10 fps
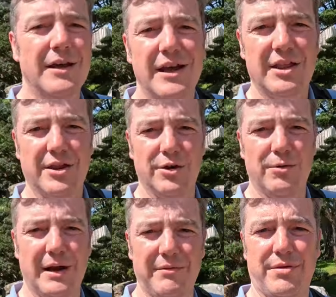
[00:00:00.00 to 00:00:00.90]
So
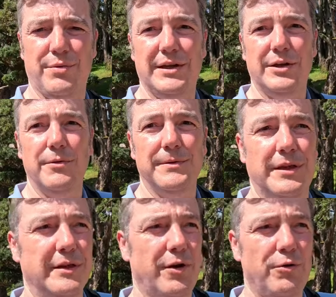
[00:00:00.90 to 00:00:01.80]
I've switched over to
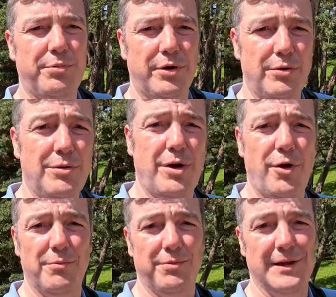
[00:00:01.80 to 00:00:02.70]
the GoPro.
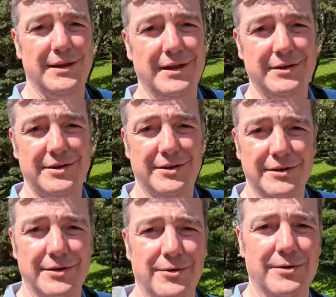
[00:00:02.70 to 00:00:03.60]
Hopefully they
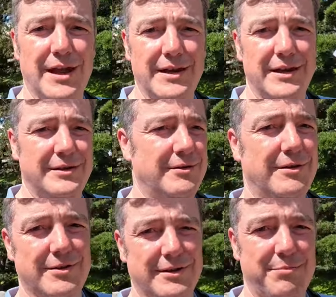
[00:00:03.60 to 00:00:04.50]
shouldn't cause any issues
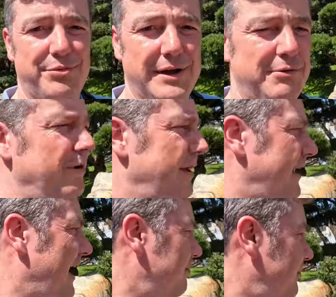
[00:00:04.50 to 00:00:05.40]
because they're pretty rugged
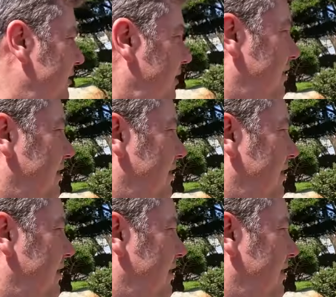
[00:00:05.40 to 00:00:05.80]
cameras.